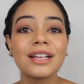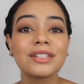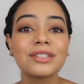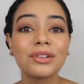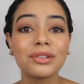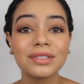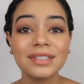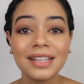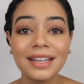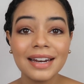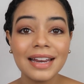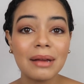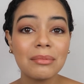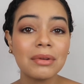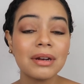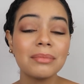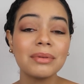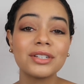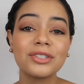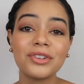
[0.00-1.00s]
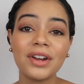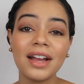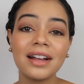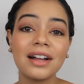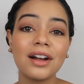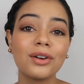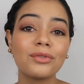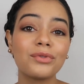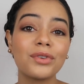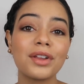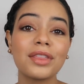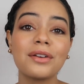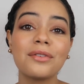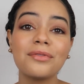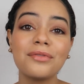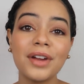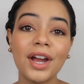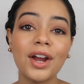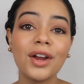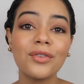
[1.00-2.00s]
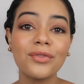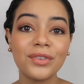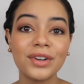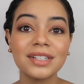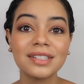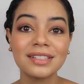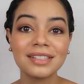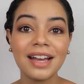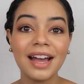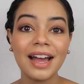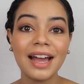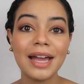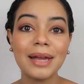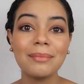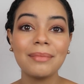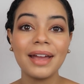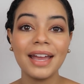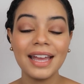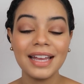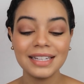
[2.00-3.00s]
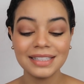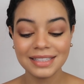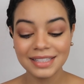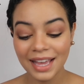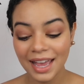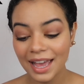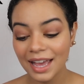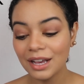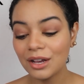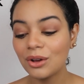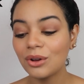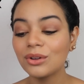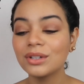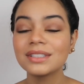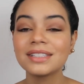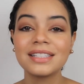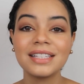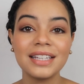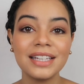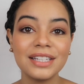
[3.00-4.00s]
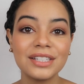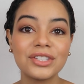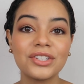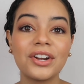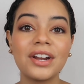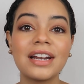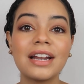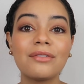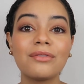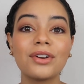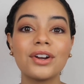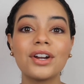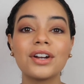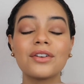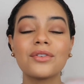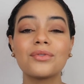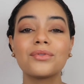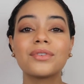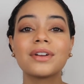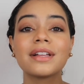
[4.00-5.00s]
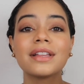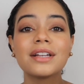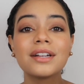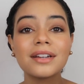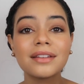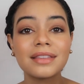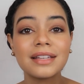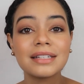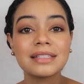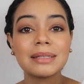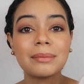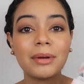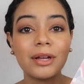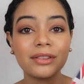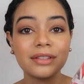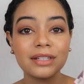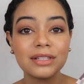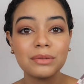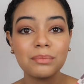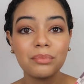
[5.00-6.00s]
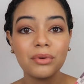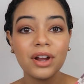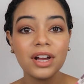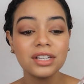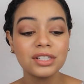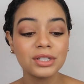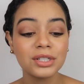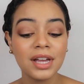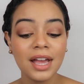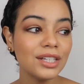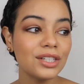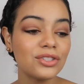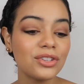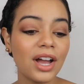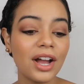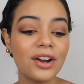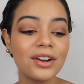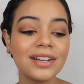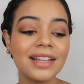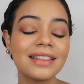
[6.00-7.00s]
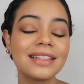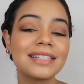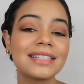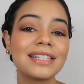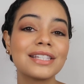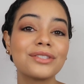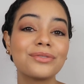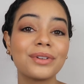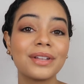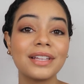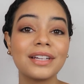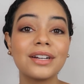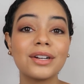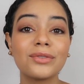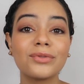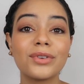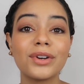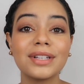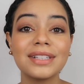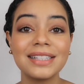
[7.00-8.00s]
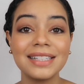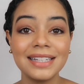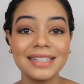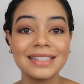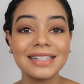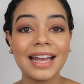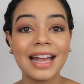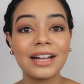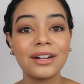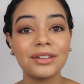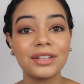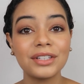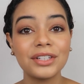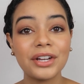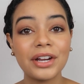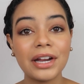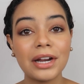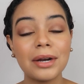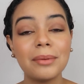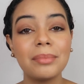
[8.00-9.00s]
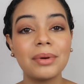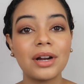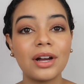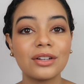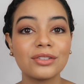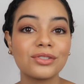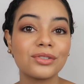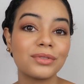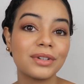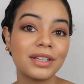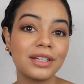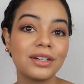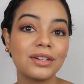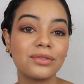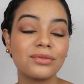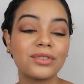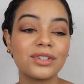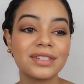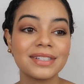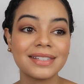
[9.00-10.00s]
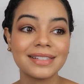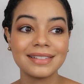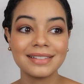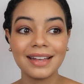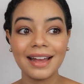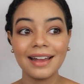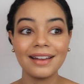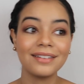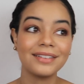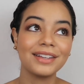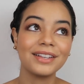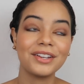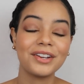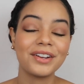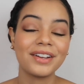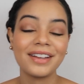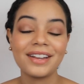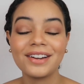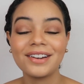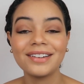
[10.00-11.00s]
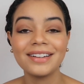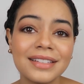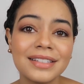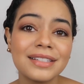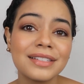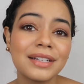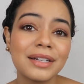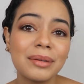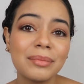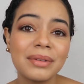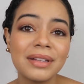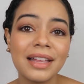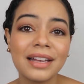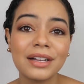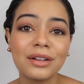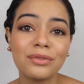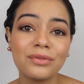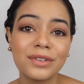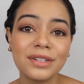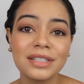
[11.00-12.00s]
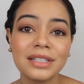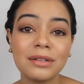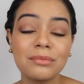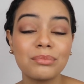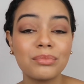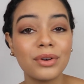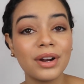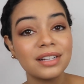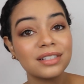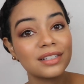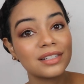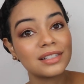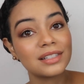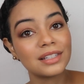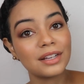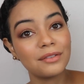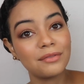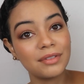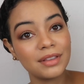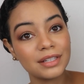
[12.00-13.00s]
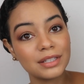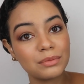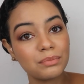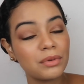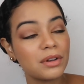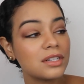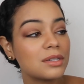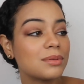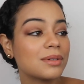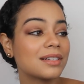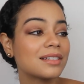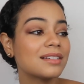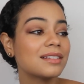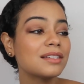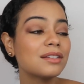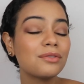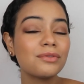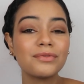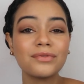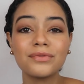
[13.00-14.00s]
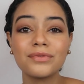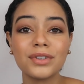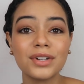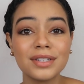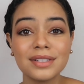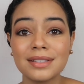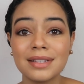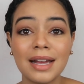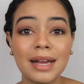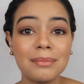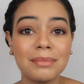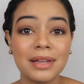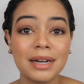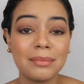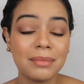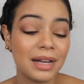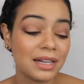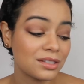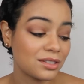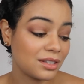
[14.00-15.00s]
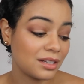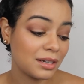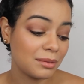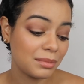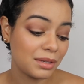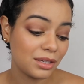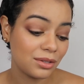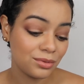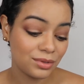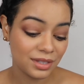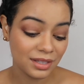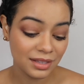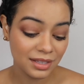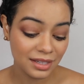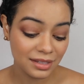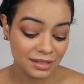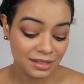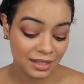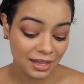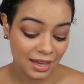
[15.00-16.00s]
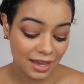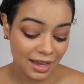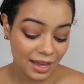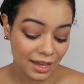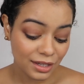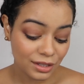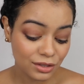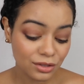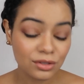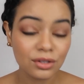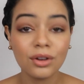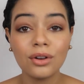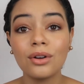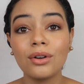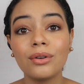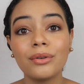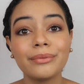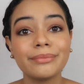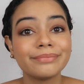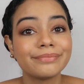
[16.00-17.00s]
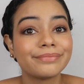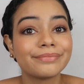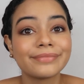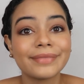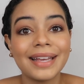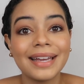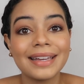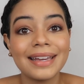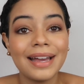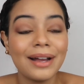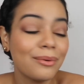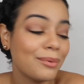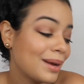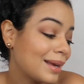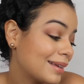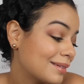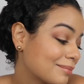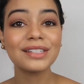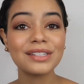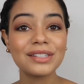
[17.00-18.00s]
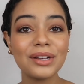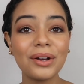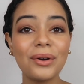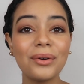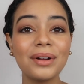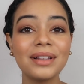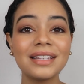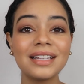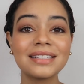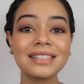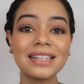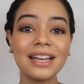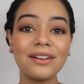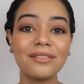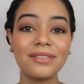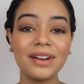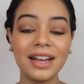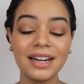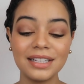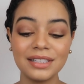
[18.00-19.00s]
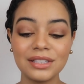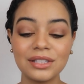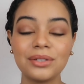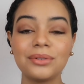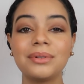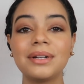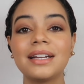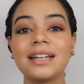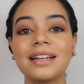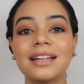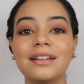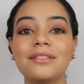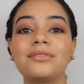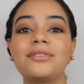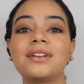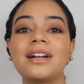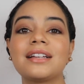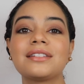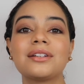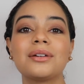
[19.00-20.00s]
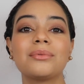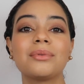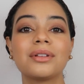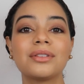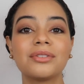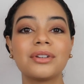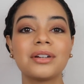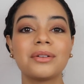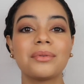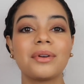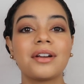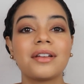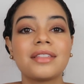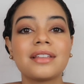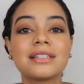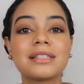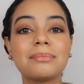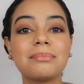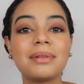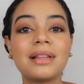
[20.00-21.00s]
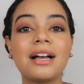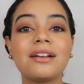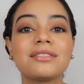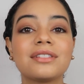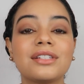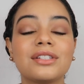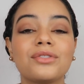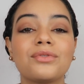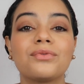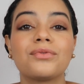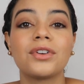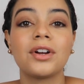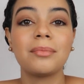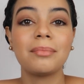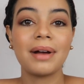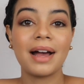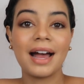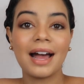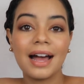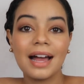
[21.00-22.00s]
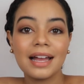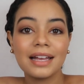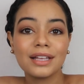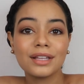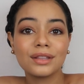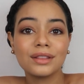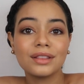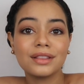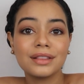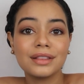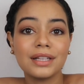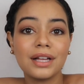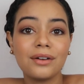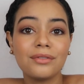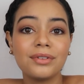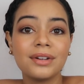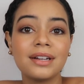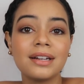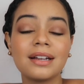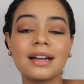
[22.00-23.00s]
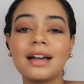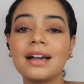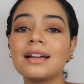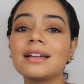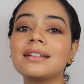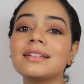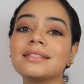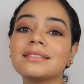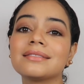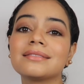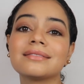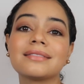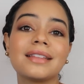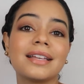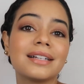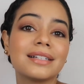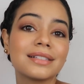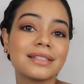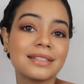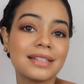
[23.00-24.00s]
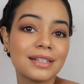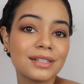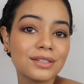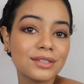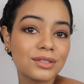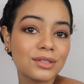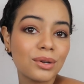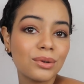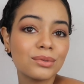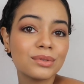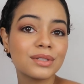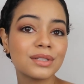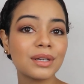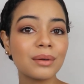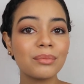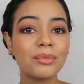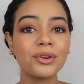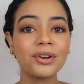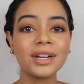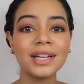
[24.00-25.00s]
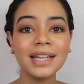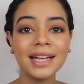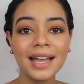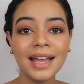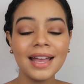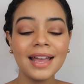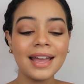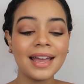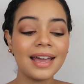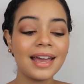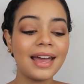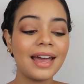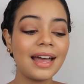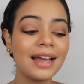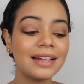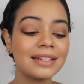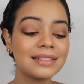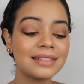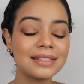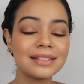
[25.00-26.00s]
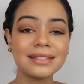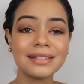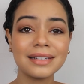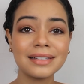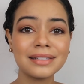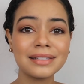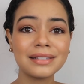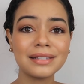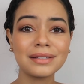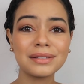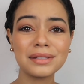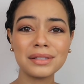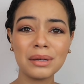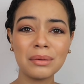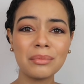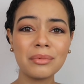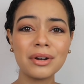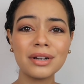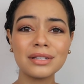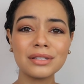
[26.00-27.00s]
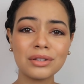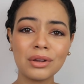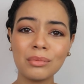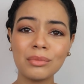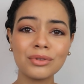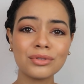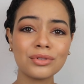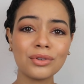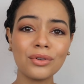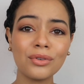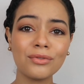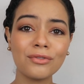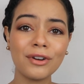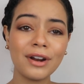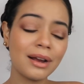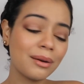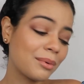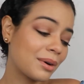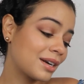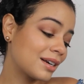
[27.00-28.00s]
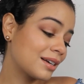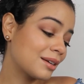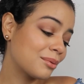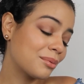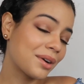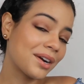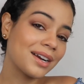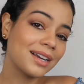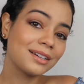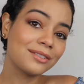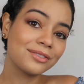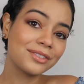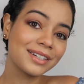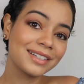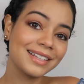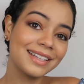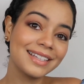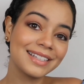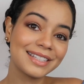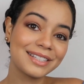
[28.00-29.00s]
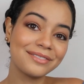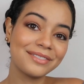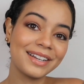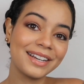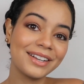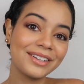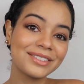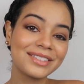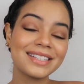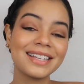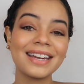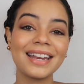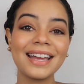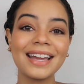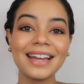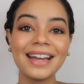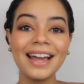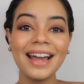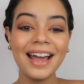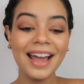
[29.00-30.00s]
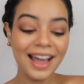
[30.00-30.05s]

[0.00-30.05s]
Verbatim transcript: So today I'm going to be trying out for the very first time a Tangle Teezer, and I've heard really good things about this brush. So I heard that this is really good for detangling your hair but also really good for styling your hair. This is going to be like a first impressions of this brush because it's the first time that I'm actually going to be using this, so I can't wait. So let's get right into it. If you guys are wondering where this blouse is from, I love it. I I think it's like so summery, and since summer is almost over, I wanted to wear it for this video today.